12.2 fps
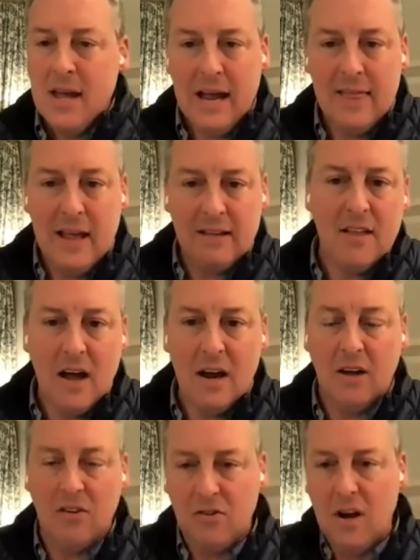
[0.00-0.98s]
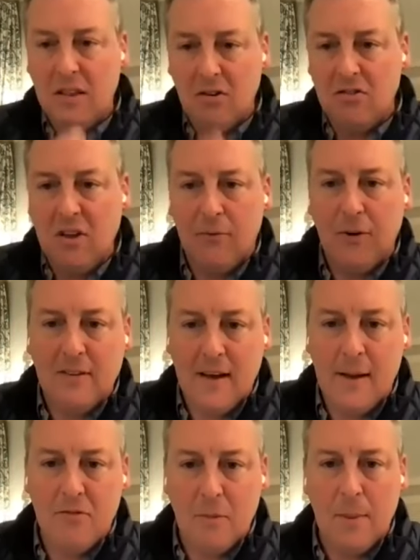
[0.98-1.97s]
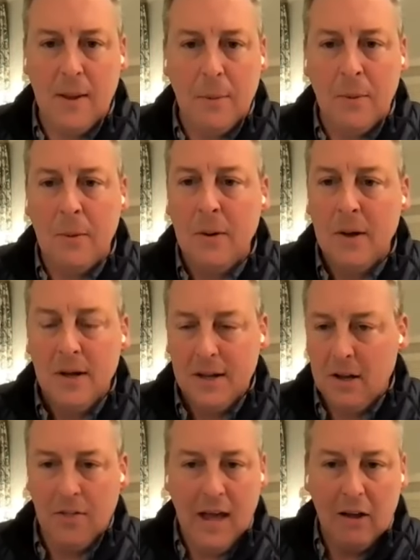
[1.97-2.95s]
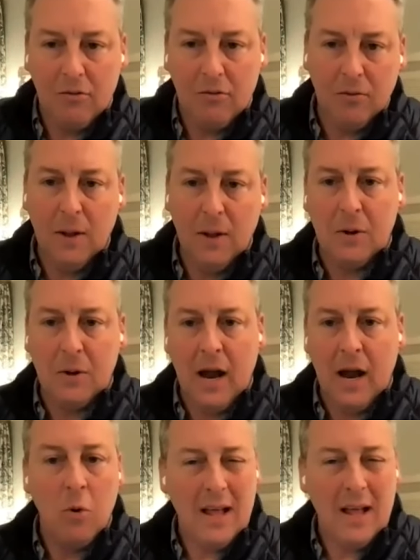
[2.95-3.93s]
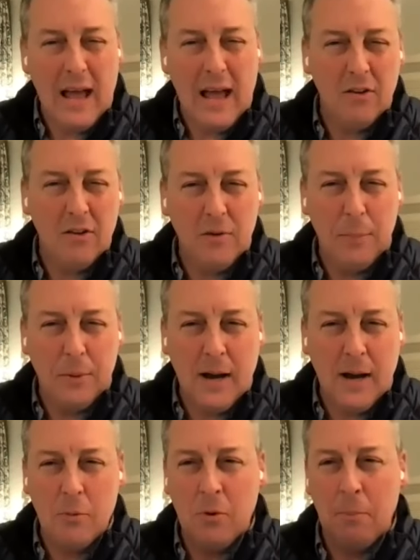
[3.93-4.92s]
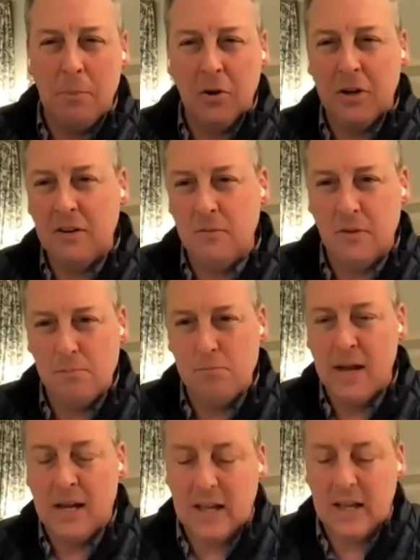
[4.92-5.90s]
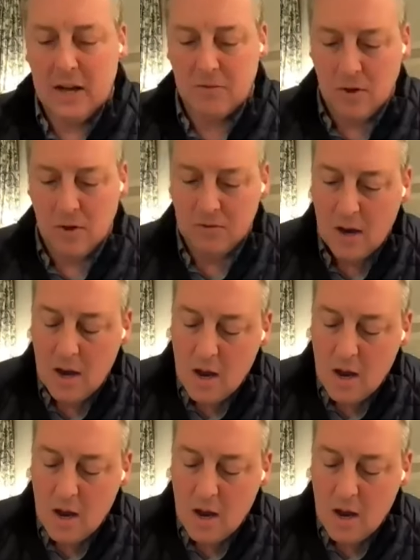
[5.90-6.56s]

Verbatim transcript: And that's not us, right? There's different types of people. Yeah. You know, the house flipper guy. We're not the house flipper guy. We're building mega cash flows.